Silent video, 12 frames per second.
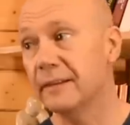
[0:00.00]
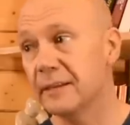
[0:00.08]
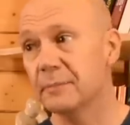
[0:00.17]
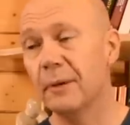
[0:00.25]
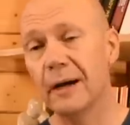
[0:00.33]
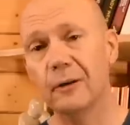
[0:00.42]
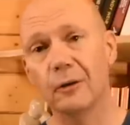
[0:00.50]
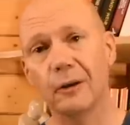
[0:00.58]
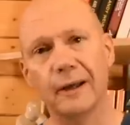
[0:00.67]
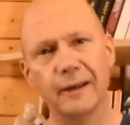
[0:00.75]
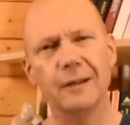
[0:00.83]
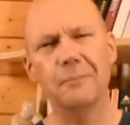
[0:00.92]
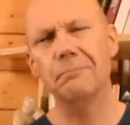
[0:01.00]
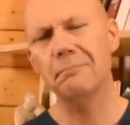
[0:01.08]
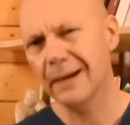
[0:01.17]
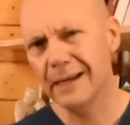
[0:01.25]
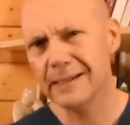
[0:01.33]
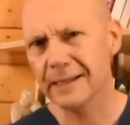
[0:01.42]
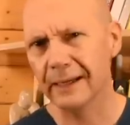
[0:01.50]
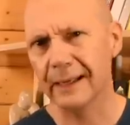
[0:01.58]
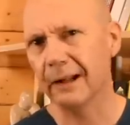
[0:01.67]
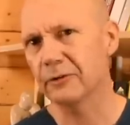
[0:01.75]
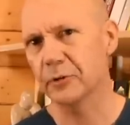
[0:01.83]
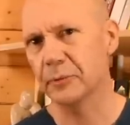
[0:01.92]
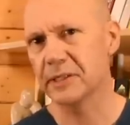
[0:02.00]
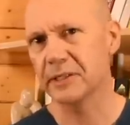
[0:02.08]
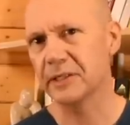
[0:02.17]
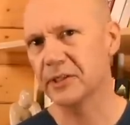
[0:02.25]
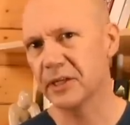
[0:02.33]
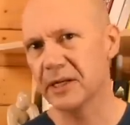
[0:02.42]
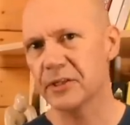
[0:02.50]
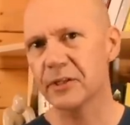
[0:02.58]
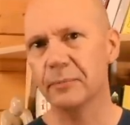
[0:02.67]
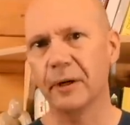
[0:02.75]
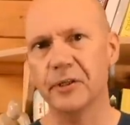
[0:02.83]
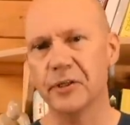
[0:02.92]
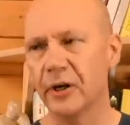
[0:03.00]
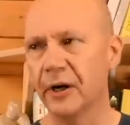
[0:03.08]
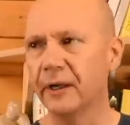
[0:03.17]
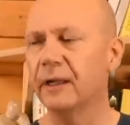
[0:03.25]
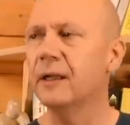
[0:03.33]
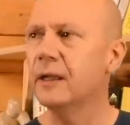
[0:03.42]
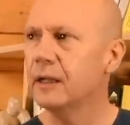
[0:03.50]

this might look like an amazingly altruistic gesture by China,